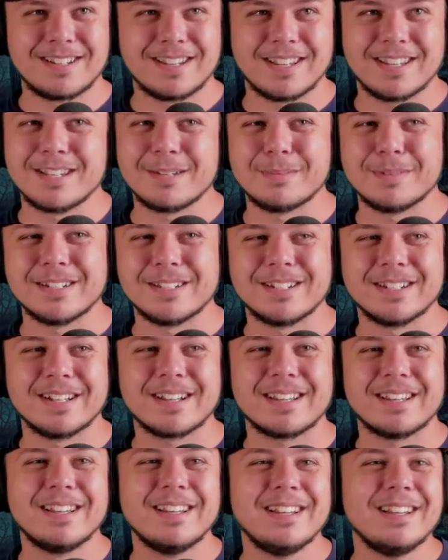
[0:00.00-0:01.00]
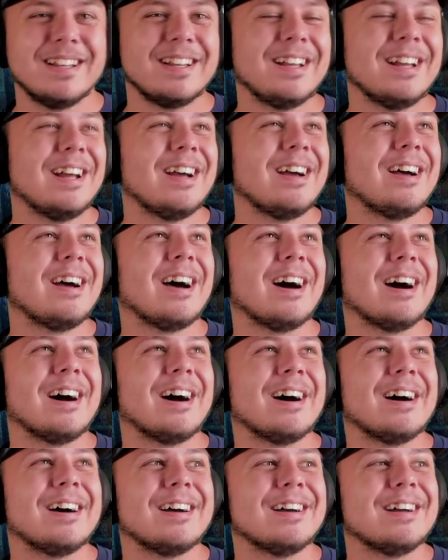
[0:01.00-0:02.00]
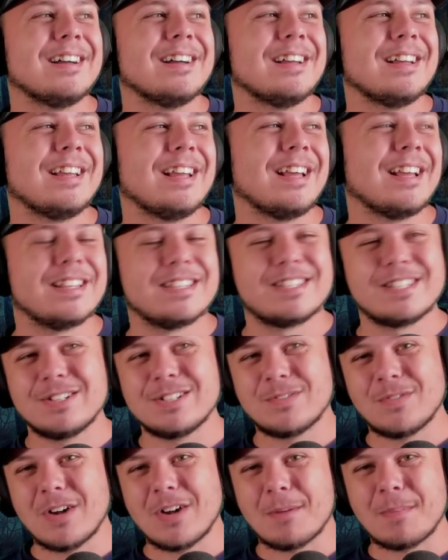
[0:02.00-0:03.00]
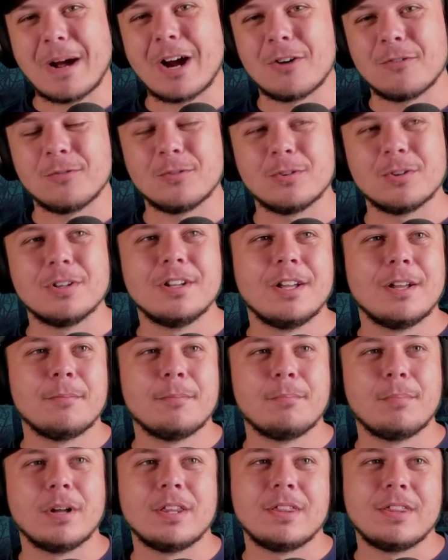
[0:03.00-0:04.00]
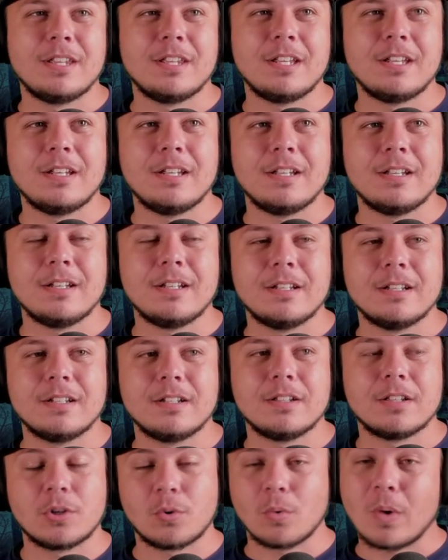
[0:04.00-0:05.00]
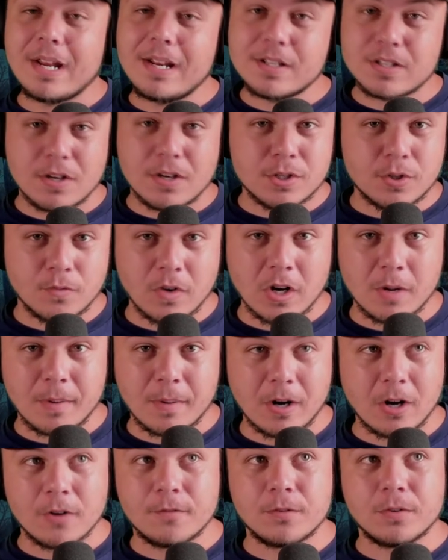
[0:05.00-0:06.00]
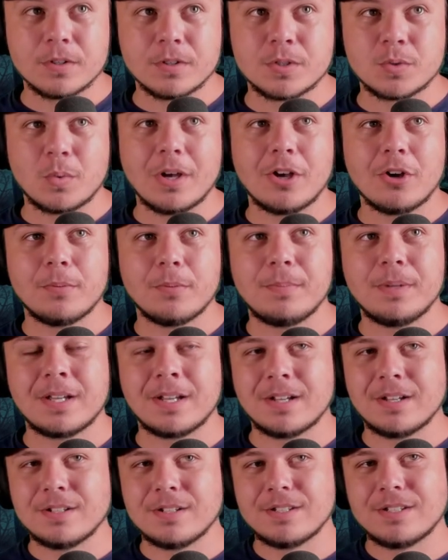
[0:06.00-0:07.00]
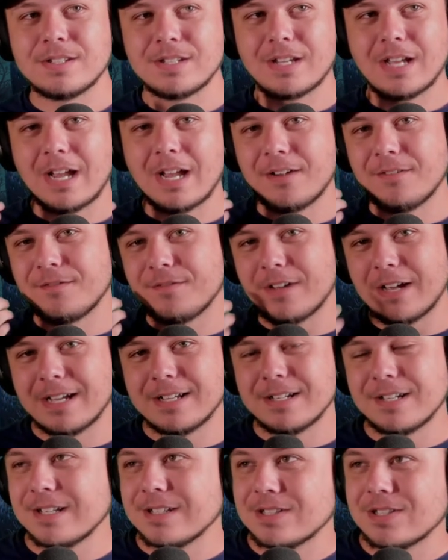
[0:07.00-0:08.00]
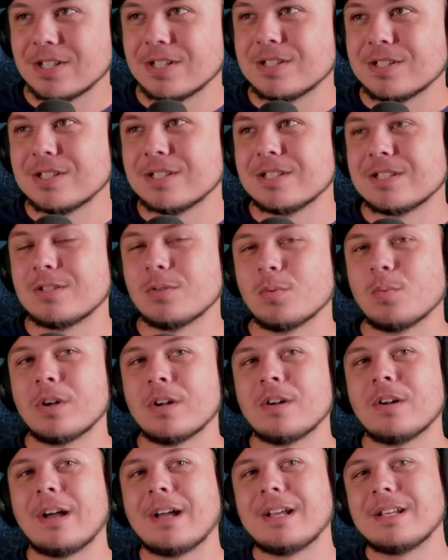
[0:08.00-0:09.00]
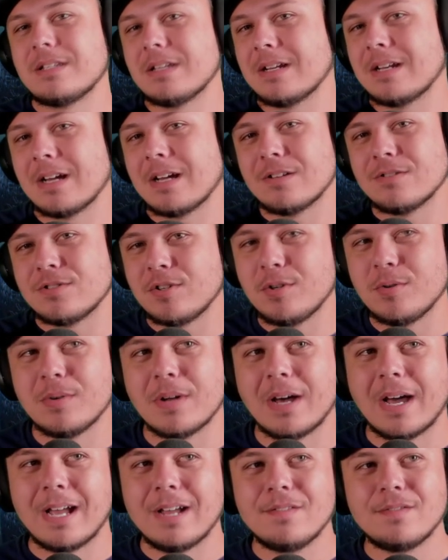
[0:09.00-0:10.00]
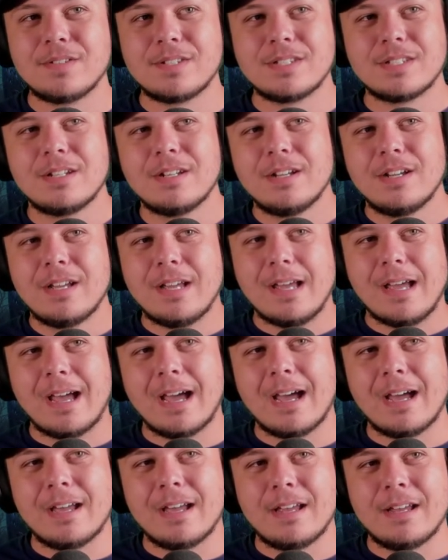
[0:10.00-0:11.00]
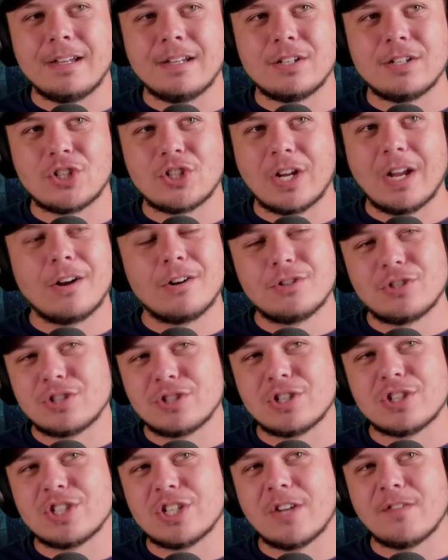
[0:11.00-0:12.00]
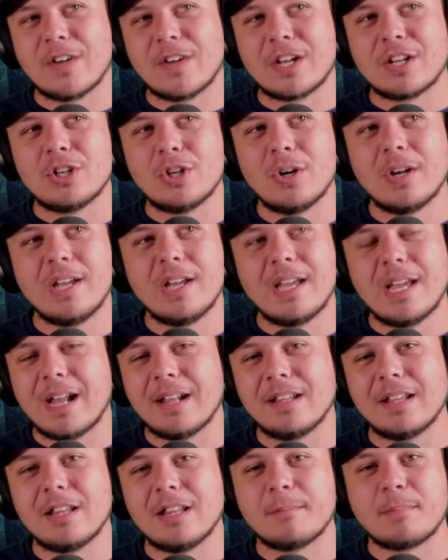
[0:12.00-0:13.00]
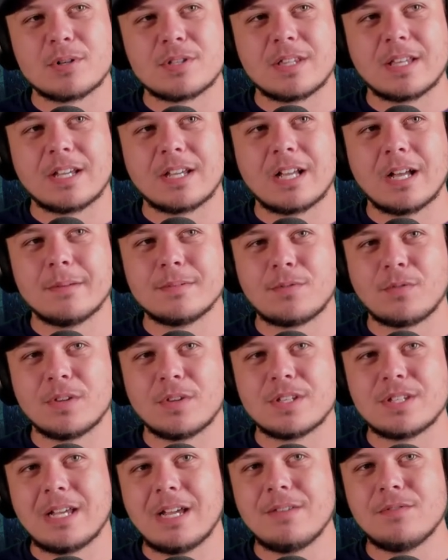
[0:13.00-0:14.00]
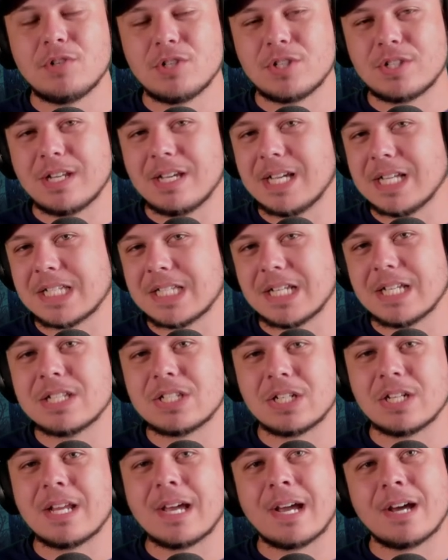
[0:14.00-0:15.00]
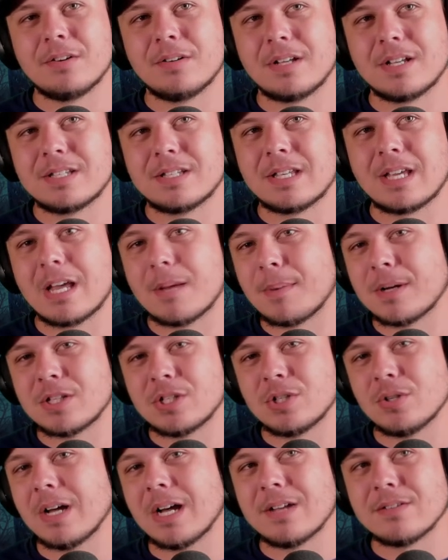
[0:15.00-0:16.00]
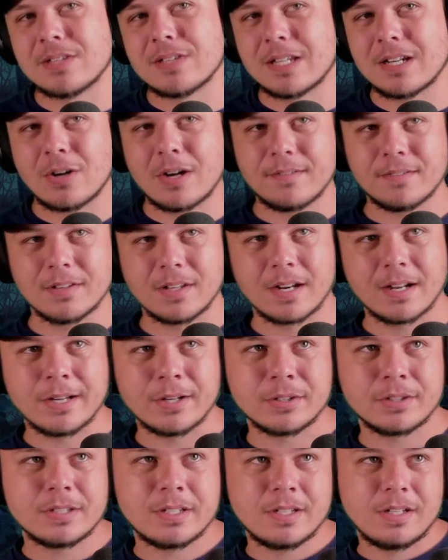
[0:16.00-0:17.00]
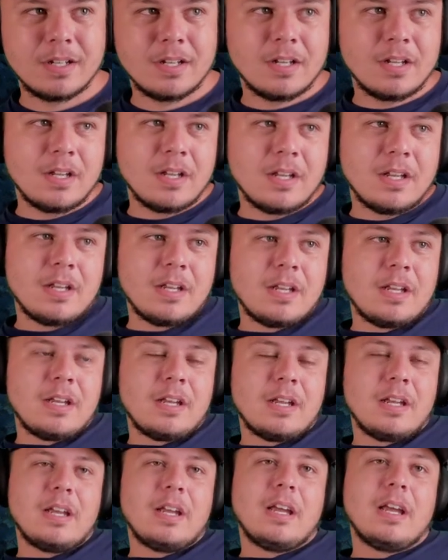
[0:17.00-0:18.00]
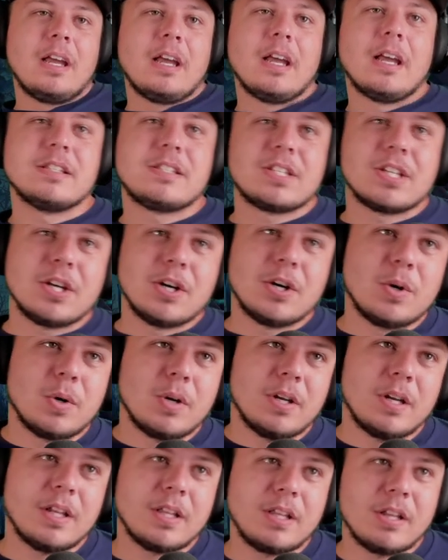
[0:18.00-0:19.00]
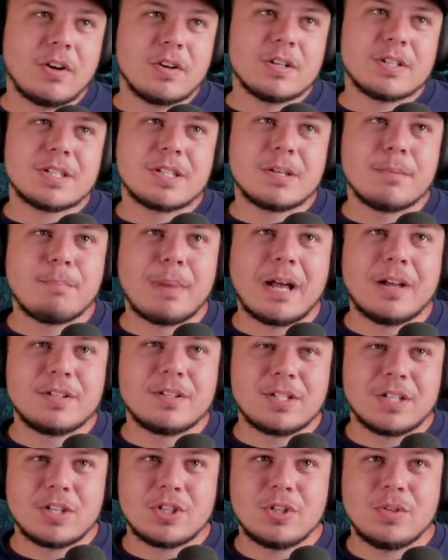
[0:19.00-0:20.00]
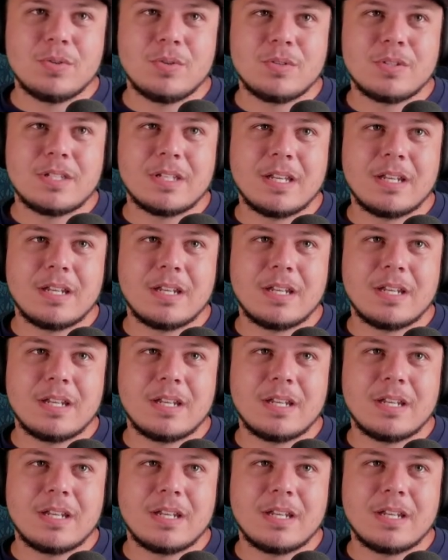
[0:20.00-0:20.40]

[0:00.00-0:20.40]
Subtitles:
Guy hit me on hook. Uh, and so he's very powerful. But the granny is also very powerful as well because I've had instances to where I set down 2 knives at a chair just to see if I could do it, and then the person that comes for the save just gets insta downed because they get hit by 2 knives and they don't have a lot of health. And so there is some balancing issues.